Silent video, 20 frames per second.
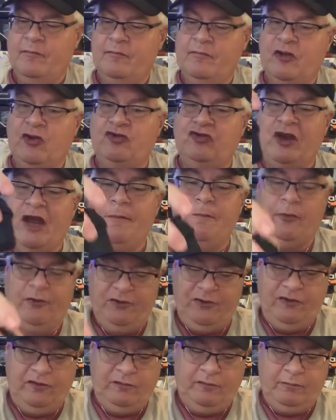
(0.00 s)
The chamber
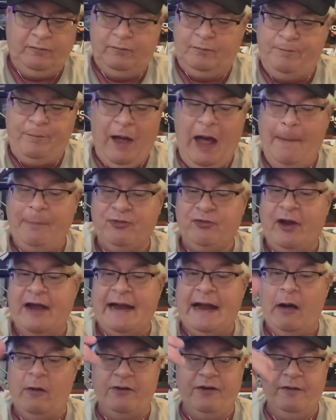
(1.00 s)
pops right
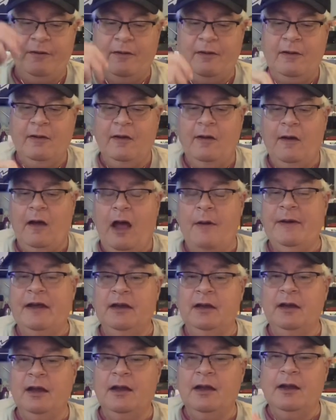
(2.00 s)
out. I
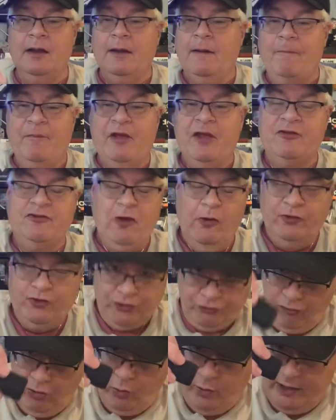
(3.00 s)
mean, there's no
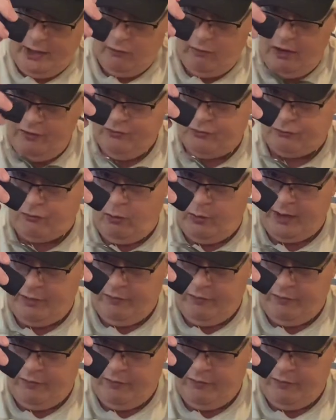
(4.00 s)
screwing or unscrewing,